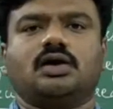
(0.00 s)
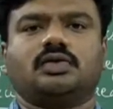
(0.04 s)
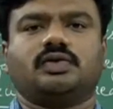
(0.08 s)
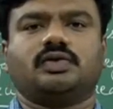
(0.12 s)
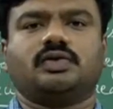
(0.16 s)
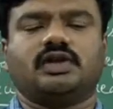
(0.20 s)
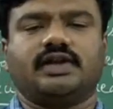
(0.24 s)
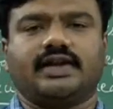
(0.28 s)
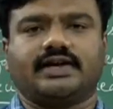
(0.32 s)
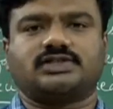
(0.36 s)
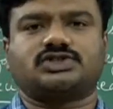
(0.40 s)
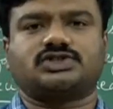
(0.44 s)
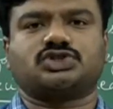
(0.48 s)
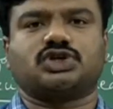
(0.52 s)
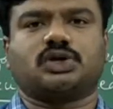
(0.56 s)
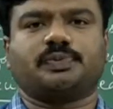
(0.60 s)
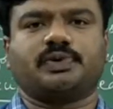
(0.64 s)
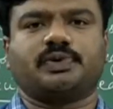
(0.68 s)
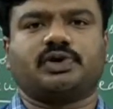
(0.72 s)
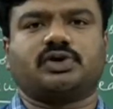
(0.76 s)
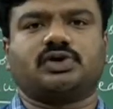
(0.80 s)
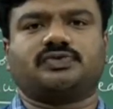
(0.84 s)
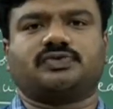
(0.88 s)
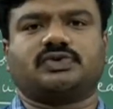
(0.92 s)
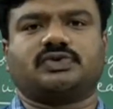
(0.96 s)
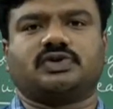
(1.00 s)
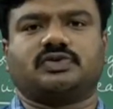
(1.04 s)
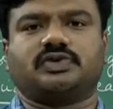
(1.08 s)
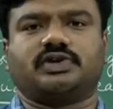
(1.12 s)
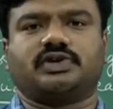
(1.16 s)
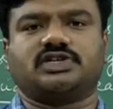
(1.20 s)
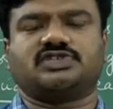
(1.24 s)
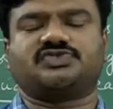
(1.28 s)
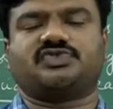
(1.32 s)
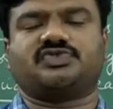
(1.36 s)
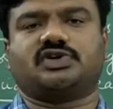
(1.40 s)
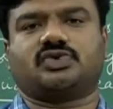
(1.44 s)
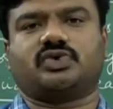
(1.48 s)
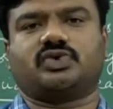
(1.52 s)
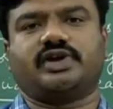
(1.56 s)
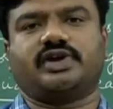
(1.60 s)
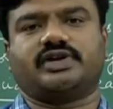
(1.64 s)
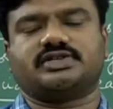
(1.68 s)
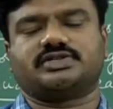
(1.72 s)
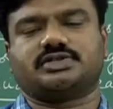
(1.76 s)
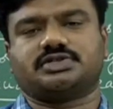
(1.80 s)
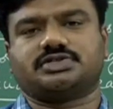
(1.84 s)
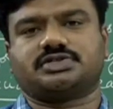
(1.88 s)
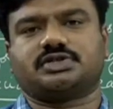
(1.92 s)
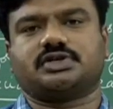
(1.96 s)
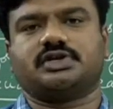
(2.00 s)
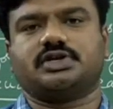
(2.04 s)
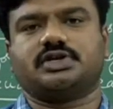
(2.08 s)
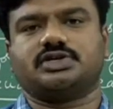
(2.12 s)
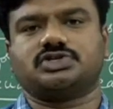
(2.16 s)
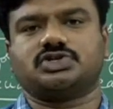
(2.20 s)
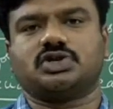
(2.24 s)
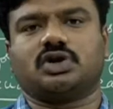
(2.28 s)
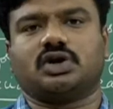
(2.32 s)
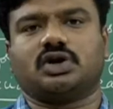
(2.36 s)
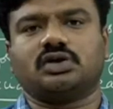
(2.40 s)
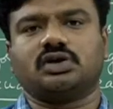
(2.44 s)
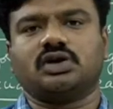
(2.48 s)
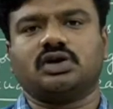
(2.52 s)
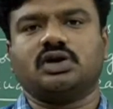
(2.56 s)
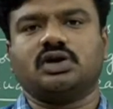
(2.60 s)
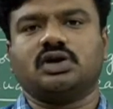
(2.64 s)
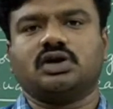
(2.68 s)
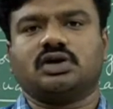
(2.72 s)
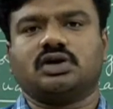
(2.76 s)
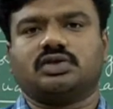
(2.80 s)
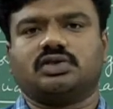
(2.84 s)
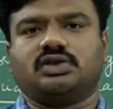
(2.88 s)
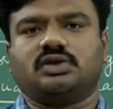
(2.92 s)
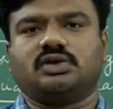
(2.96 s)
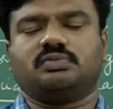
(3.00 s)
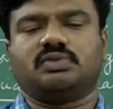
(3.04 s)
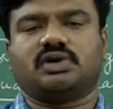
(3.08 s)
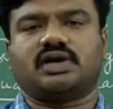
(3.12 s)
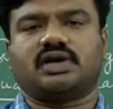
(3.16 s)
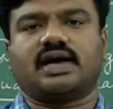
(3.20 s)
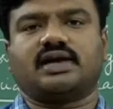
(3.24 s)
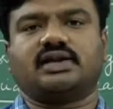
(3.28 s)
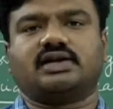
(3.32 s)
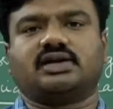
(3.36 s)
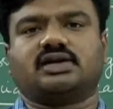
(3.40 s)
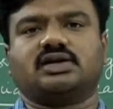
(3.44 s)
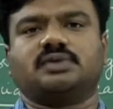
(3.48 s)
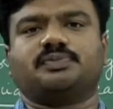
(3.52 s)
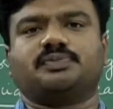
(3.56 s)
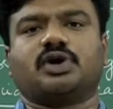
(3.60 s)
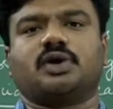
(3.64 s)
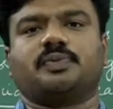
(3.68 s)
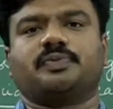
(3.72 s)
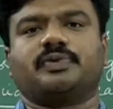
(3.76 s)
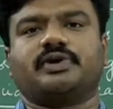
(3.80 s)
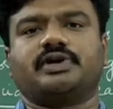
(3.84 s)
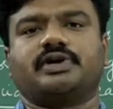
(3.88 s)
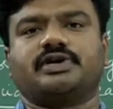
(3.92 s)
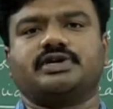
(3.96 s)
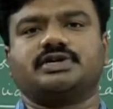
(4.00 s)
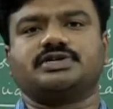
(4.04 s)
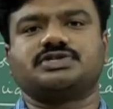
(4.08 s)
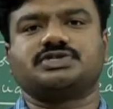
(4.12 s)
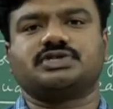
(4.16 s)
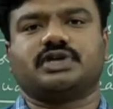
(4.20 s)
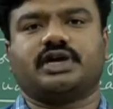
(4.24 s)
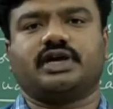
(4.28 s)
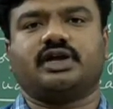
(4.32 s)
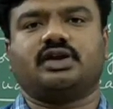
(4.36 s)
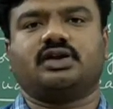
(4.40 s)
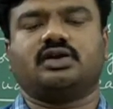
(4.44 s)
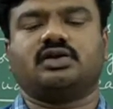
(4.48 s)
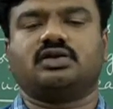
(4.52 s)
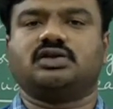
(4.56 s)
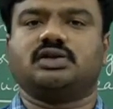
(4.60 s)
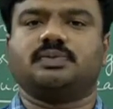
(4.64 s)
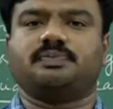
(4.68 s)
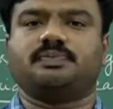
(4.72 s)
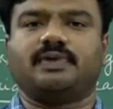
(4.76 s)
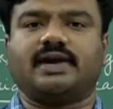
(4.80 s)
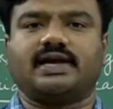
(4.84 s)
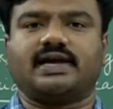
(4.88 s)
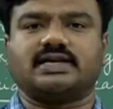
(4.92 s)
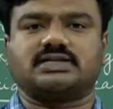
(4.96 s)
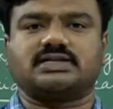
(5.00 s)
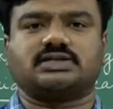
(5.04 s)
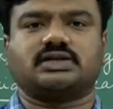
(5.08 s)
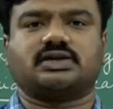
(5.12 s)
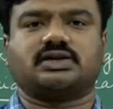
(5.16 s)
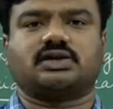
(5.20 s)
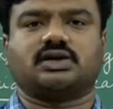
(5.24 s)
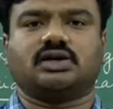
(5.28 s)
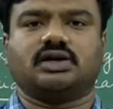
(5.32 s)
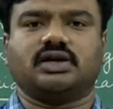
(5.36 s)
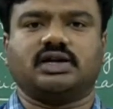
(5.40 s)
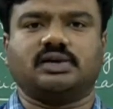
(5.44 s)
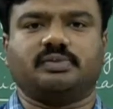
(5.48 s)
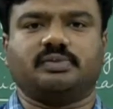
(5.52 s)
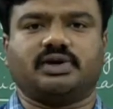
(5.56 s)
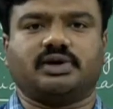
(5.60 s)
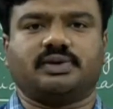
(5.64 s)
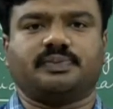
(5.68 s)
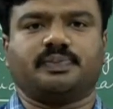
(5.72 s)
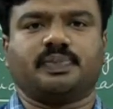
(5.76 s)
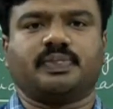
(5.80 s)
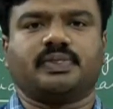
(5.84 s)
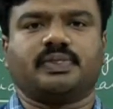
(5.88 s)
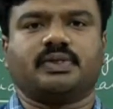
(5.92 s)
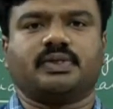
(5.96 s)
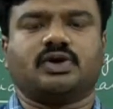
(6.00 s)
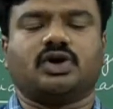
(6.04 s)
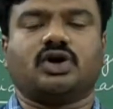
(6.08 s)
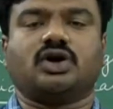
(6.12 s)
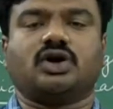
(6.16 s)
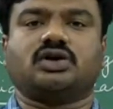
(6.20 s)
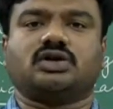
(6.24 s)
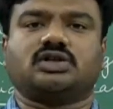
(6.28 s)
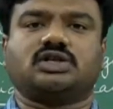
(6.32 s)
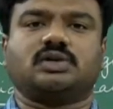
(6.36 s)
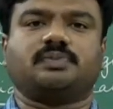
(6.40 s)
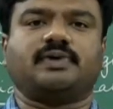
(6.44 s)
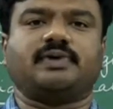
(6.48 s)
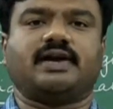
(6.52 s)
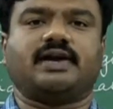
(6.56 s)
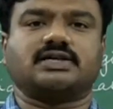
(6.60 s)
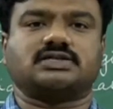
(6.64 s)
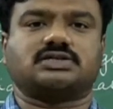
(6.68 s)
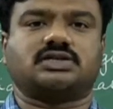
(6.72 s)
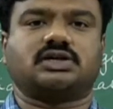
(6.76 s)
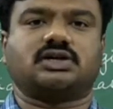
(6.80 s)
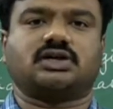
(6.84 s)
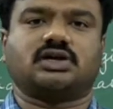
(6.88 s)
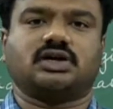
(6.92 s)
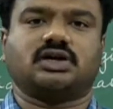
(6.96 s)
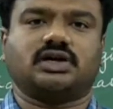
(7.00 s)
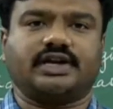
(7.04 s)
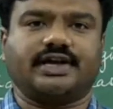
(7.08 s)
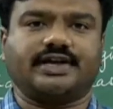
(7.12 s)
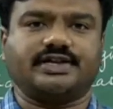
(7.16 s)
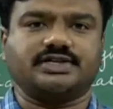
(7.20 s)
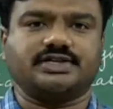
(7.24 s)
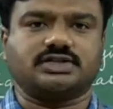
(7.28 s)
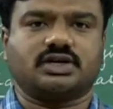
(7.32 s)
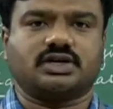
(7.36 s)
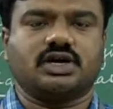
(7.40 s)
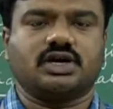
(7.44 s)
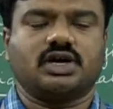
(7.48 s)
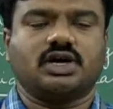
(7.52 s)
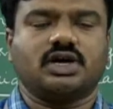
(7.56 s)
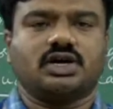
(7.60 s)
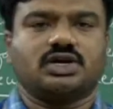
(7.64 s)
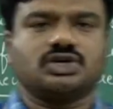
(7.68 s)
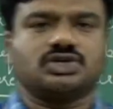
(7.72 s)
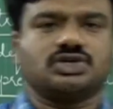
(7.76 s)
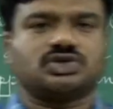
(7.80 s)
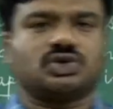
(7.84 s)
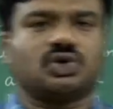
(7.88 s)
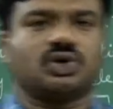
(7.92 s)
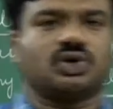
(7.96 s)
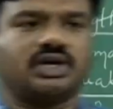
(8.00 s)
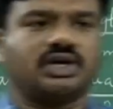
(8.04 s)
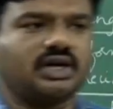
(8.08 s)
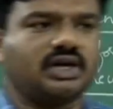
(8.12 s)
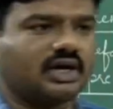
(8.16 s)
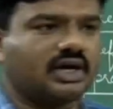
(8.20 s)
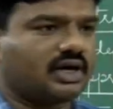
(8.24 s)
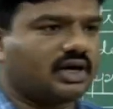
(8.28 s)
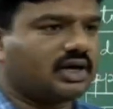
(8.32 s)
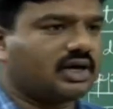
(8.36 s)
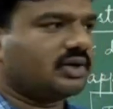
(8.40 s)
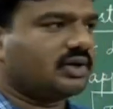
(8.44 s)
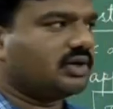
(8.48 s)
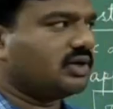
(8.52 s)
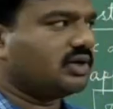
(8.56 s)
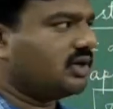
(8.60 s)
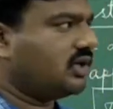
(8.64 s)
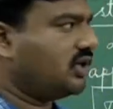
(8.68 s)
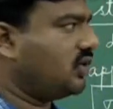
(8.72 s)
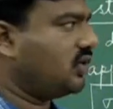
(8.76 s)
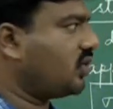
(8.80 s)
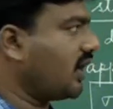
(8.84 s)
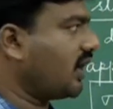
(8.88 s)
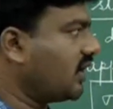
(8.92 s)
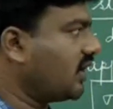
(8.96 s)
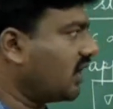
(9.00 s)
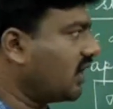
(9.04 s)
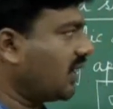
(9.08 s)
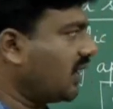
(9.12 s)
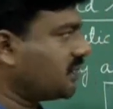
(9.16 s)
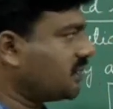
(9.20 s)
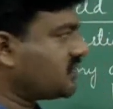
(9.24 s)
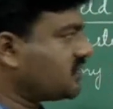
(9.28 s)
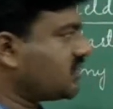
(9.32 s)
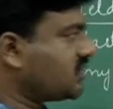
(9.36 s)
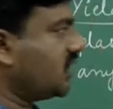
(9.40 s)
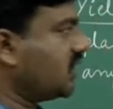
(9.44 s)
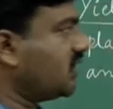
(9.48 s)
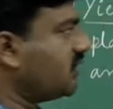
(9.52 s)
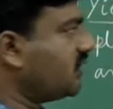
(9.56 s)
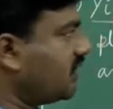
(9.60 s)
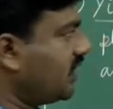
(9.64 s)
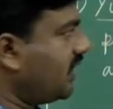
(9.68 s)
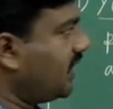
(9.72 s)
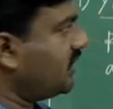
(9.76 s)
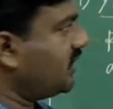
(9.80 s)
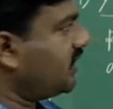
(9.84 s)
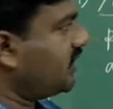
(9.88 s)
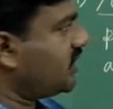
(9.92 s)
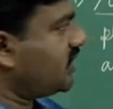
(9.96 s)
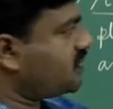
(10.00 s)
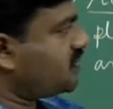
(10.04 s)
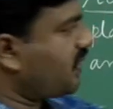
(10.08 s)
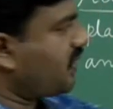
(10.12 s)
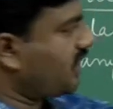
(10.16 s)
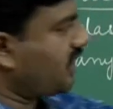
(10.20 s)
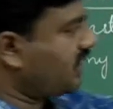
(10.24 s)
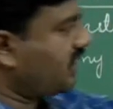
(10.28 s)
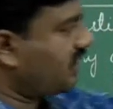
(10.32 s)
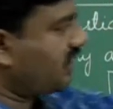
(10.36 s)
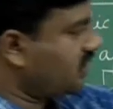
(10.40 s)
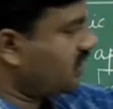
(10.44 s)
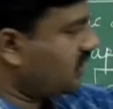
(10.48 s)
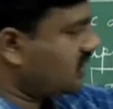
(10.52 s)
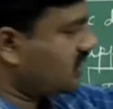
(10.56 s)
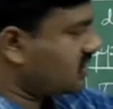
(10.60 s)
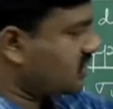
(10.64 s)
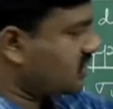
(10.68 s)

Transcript: The next topic of coverage for today's session is on the mechanical properties in the plastic limit or the plastic range. So here you can observe in this particular